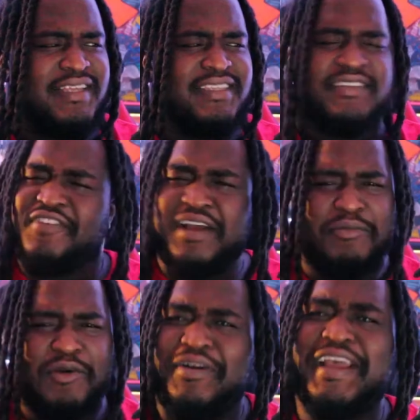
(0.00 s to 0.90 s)
He's a
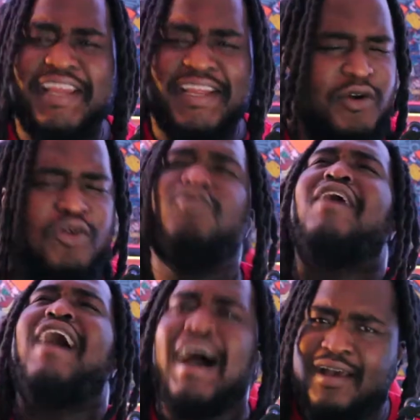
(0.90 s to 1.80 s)
fucking Marine.
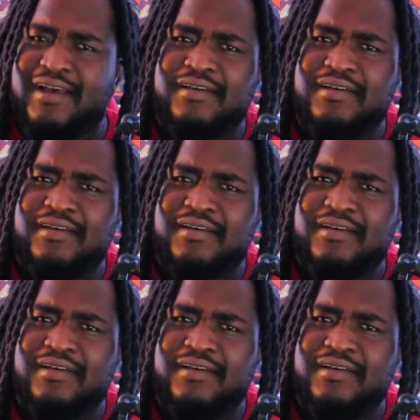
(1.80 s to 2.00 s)
Hoo-ha.